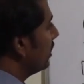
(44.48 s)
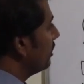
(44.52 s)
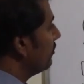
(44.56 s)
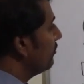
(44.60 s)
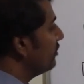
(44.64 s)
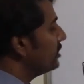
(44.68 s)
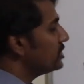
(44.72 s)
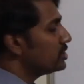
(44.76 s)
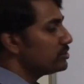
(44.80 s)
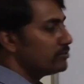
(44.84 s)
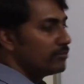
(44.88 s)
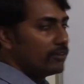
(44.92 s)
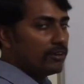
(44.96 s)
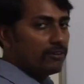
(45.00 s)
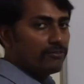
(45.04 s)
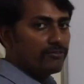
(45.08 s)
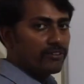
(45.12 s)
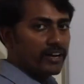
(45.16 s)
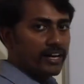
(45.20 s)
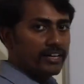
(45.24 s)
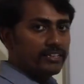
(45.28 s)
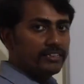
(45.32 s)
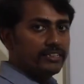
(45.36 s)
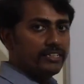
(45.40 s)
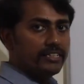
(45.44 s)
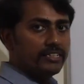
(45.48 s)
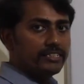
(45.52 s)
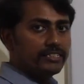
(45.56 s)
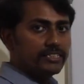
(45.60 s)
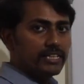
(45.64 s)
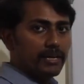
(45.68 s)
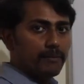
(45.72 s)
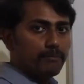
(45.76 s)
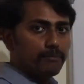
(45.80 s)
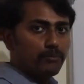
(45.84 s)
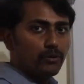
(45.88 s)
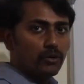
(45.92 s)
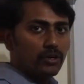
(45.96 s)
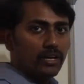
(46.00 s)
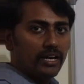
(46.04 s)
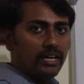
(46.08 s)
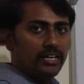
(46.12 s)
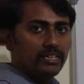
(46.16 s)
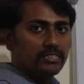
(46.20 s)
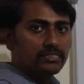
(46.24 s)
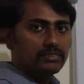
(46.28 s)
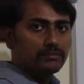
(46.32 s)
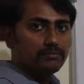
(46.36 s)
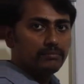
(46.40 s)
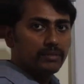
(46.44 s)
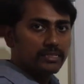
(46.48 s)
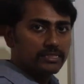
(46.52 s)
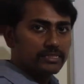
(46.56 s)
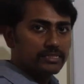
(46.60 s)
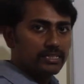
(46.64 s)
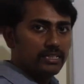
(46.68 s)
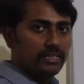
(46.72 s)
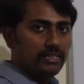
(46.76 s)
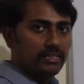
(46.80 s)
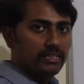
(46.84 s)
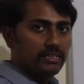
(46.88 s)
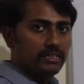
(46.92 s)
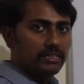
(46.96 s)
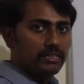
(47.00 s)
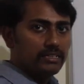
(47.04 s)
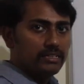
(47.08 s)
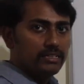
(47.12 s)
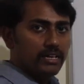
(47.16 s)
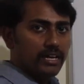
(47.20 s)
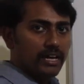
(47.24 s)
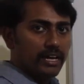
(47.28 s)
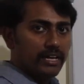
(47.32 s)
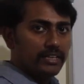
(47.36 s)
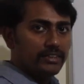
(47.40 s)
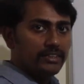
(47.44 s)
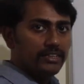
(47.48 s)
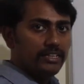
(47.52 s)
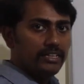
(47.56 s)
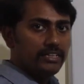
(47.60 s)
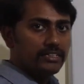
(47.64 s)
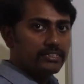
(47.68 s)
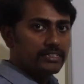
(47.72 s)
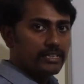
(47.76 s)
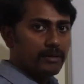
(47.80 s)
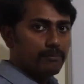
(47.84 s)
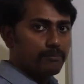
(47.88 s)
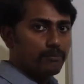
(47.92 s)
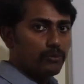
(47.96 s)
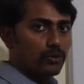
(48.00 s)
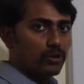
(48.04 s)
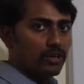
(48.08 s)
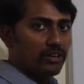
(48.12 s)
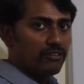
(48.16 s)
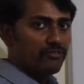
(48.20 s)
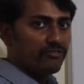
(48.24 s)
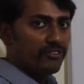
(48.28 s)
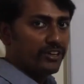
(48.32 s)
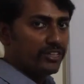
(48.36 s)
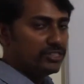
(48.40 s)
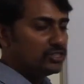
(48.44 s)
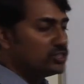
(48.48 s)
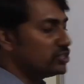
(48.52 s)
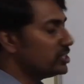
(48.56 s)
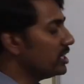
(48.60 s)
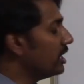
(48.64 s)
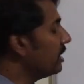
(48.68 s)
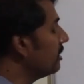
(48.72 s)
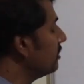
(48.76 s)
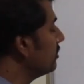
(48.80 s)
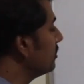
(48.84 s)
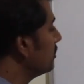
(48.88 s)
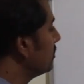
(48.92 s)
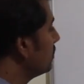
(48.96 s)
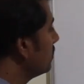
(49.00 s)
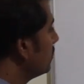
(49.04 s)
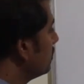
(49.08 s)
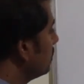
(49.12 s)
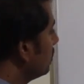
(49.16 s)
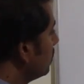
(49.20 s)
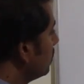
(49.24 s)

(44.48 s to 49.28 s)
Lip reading: in which we will find the temporalis muscle and the temporal fascia.